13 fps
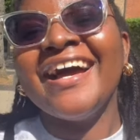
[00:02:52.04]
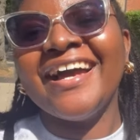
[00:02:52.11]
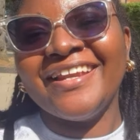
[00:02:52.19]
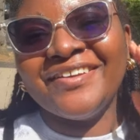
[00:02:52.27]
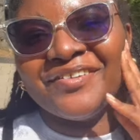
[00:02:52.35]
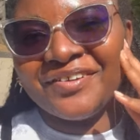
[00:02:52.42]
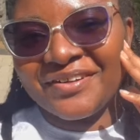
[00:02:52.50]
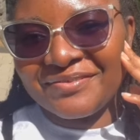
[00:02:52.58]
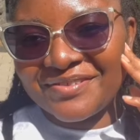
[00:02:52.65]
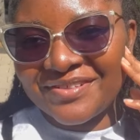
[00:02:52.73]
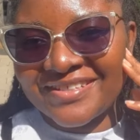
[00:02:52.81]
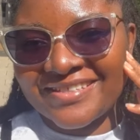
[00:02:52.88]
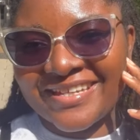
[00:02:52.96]
I know, I'm
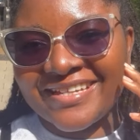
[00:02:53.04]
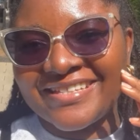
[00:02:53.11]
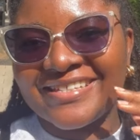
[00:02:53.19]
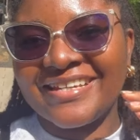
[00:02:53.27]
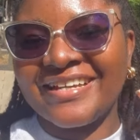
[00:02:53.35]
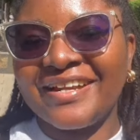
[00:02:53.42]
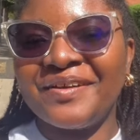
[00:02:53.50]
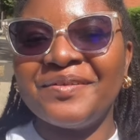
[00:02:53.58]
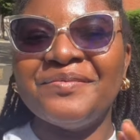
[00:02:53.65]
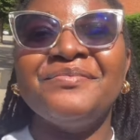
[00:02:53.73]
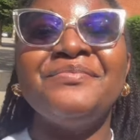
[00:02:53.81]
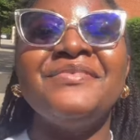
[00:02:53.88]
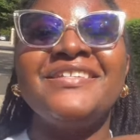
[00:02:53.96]
so excited.
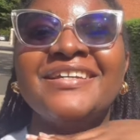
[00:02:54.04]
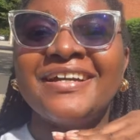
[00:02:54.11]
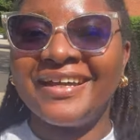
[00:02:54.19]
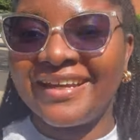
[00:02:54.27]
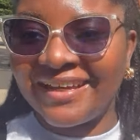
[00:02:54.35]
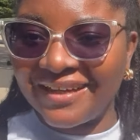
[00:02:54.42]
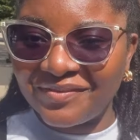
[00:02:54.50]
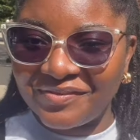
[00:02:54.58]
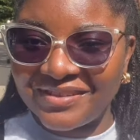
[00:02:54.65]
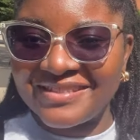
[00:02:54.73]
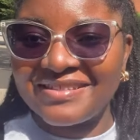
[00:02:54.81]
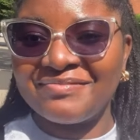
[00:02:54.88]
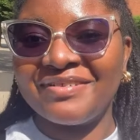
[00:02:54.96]
I'm um, done
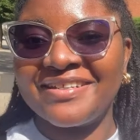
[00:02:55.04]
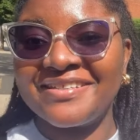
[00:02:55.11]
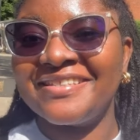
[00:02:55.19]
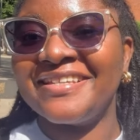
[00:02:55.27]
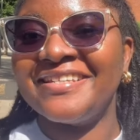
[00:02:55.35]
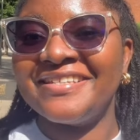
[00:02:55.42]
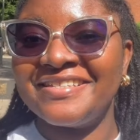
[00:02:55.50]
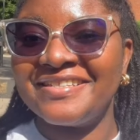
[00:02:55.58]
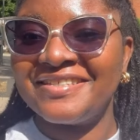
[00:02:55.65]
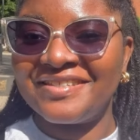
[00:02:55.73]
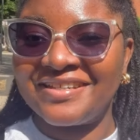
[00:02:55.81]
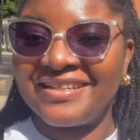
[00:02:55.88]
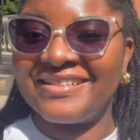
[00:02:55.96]
with this master's.
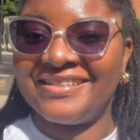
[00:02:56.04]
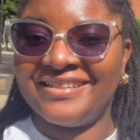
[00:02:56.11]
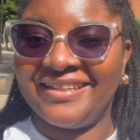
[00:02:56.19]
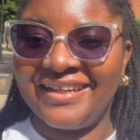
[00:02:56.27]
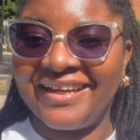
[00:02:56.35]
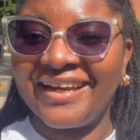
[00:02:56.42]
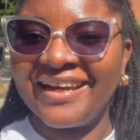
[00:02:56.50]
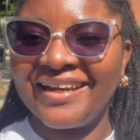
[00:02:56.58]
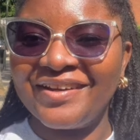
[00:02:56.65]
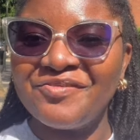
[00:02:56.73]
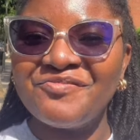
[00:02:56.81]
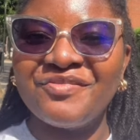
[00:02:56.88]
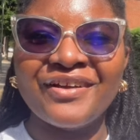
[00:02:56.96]
Do you understand?
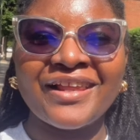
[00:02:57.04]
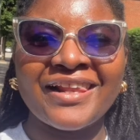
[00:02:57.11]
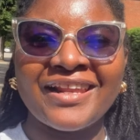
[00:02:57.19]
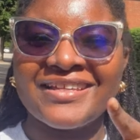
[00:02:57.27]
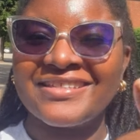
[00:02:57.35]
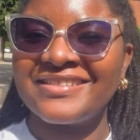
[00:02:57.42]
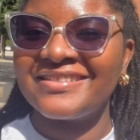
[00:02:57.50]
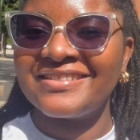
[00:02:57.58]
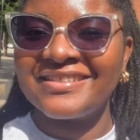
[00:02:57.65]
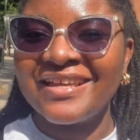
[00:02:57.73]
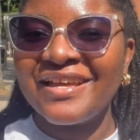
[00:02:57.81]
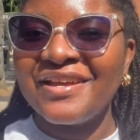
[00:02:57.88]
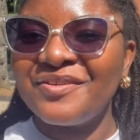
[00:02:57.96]
No more classes,
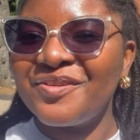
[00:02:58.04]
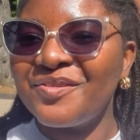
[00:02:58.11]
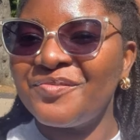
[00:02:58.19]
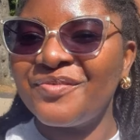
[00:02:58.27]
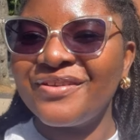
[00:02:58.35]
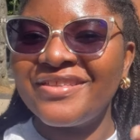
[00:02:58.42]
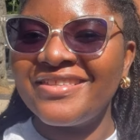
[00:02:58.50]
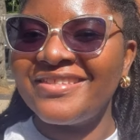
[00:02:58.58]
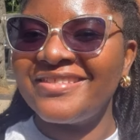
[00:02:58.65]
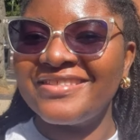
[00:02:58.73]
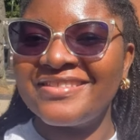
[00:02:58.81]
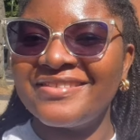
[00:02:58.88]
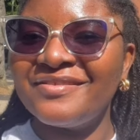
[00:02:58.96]
no more
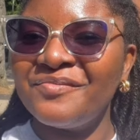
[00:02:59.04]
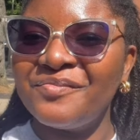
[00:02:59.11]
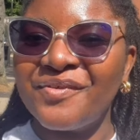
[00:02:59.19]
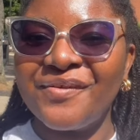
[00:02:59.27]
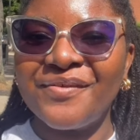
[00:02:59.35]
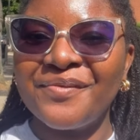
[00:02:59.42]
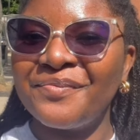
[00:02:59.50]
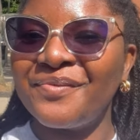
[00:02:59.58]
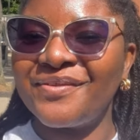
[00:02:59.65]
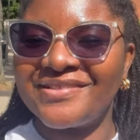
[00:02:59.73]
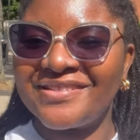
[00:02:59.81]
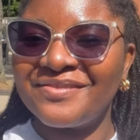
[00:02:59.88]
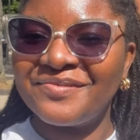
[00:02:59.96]
thesis, no more
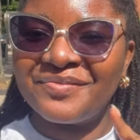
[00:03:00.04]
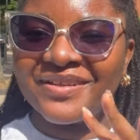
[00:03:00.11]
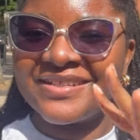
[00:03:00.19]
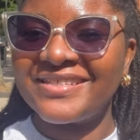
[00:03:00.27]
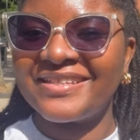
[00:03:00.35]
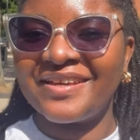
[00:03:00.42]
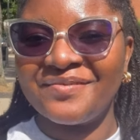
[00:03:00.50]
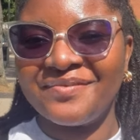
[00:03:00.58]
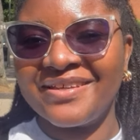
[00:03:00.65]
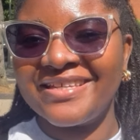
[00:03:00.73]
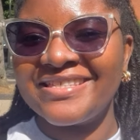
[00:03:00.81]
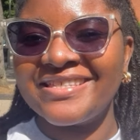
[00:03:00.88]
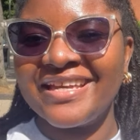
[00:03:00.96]
reports, no more
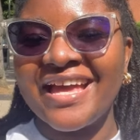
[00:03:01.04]
assignments.